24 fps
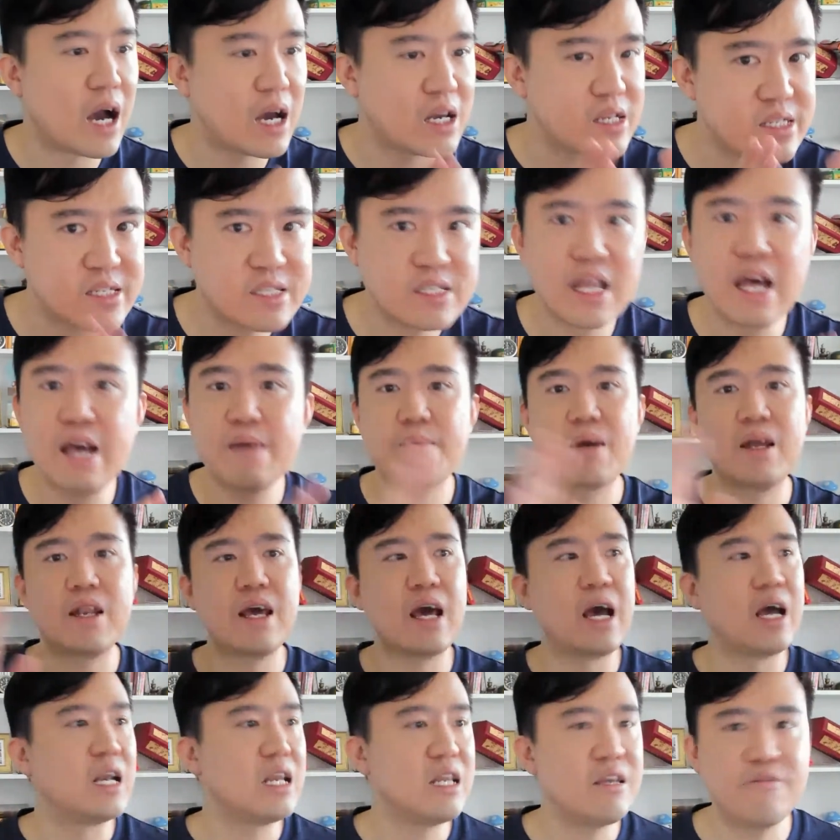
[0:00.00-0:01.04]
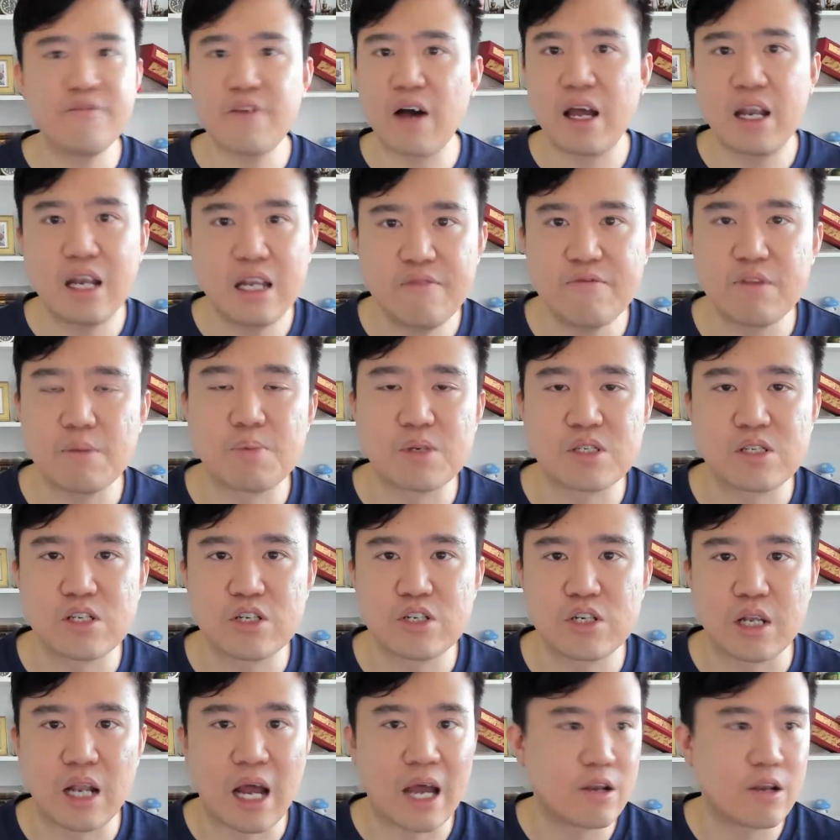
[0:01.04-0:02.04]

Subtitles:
I snipe and then I leave the position.